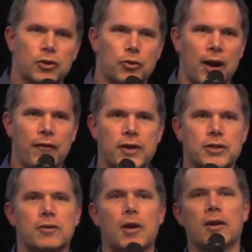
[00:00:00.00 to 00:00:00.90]
graphics
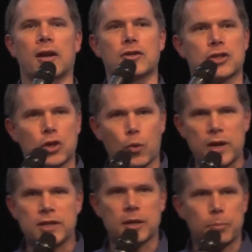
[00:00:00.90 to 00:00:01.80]
and, and like
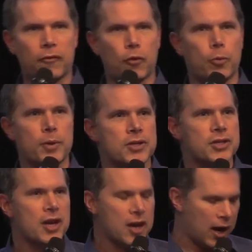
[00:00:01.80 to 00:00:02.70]
squeezing performance
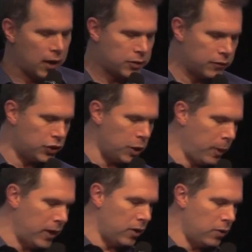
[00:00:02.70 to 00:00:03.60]
out of
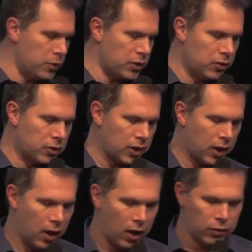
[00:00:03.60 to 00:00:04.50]
GPUs and
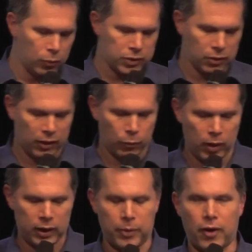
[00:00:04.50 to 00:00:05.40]
uh, and also kind of
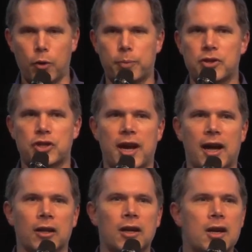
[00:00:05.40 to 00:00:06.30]
working with
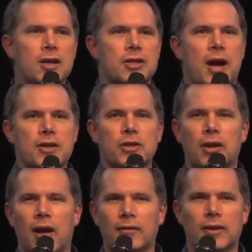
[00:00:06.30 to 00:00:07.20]
OpenGL. So has
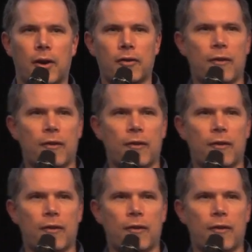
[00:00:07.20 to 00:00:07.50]
you know,